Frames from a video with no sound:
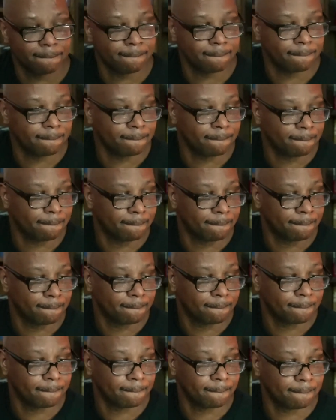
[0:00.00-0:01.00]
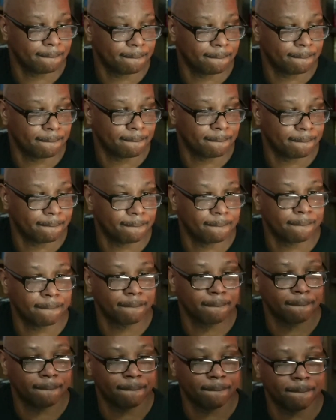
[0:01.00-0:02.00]

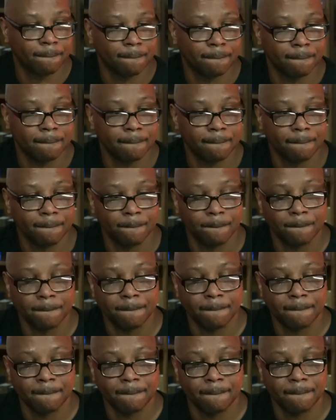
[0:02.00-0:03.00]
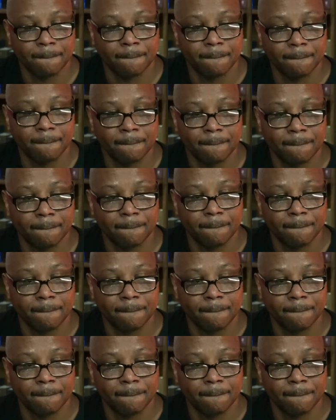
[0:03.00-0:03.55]
No words are spoken by the person on screen.